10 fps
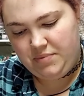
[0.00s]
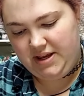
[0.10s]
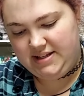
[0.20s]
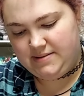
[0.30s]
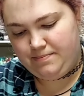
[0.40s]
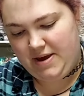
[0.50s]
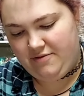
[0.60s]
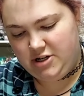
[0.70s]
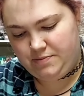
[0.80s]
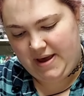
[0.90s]
Place
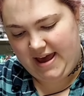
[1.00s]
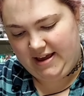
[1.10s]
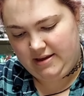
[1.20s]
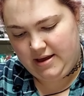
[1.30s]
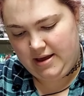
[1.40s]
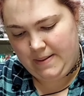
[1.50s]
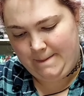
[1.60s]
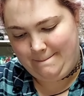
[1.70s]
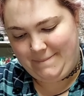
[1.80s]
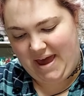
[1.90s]
beverage bag
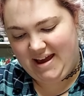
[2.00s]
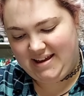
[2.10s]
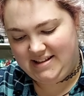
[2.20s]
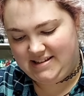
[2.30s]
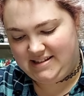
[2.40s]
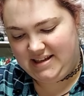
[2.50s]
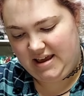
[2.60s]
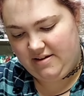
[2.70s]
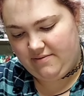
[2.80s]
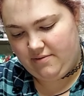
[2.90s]
back in
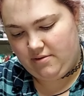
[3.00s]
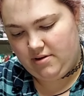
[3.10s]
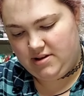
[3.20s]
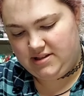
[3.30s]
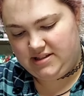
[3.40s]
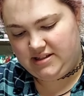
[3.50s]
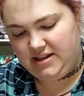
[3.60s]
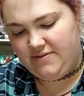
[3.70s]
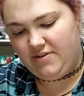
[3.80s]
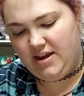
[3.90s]
sleeve.
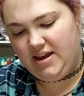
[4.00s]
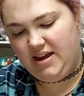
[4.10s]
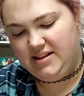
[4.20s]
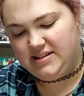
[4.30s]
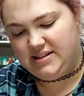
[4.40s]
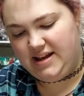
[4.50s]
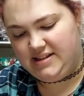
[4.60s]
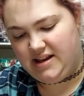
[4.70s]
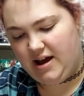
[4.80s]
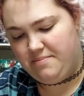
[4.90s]
Sleeve
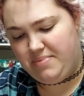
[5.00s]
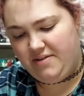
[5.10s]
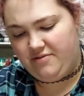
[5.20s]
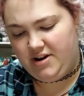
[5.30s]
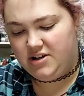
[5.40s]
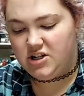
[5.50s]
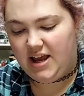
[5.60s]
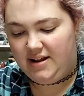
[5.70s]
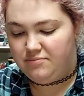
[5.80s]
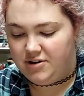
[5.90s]
insulates hot beverage
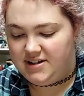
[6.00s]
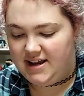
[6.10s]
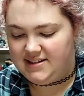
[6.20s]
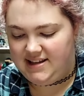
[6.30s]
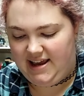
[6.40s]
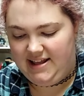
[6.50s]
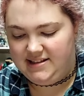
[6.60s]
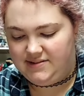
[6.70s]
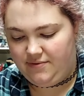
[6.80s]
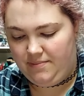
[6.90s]
and protects
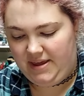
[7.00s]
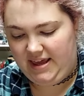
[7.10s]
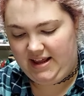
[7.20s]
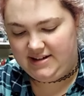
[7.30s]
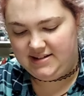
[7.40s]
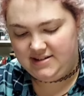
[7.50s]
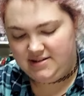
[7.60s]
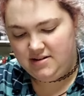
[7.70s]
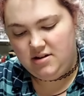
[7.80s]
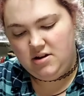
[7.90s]
hands from heat.
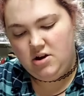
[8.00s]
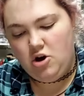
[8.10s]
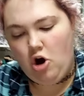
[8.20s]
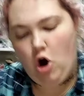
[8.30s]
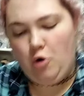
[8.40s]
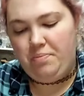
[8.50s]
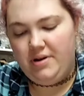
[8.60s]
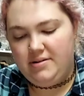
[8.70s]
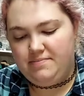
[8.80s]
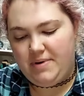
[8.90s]

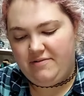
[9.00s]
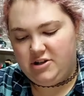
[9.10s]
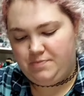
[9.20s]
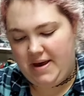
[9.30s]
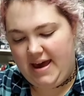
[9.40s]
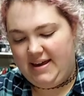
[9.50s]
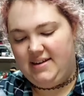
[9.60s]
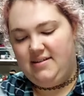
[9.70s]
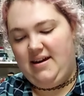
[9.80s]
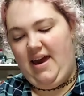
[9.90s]
Open beverage
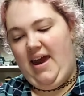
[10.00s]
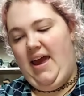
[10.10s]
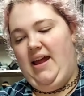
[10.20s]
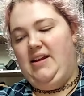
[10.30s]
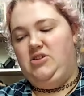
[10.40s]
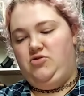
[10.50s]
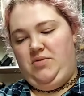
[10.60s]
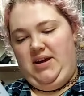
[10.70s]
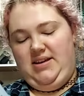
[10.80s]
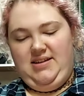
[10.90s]
bag and
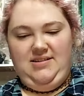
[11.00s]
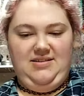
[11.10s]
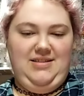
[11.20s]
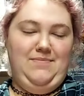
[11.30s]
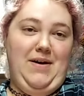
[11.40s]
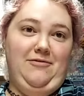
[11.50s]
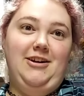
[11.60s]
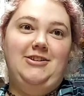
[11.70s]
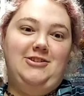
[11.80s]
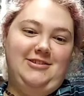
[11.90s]
drink the
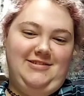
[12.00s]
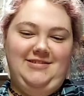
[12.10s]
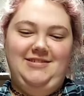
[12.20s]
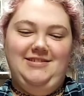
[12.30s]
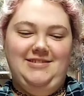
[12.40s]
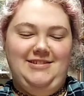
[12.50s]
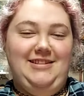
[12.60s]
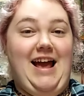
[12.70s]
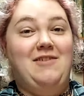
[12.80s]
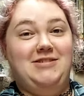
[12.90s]
beverage.
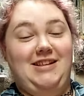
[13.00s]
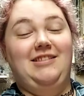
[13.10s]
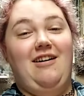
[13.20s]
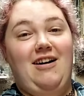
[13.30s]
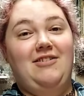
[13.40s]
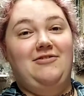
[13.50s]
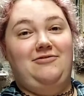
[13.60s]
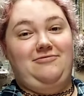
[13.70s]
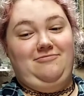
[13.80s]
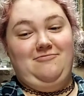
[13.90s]
That was a lot
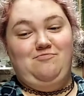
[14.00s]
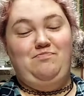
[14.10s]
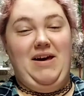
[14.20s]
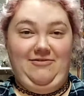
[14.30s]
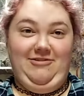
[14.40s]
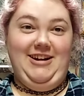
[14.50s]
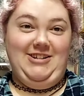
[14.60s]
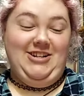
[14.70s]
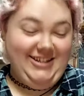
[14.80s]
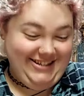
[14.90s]
of
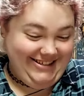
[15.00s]
beverage.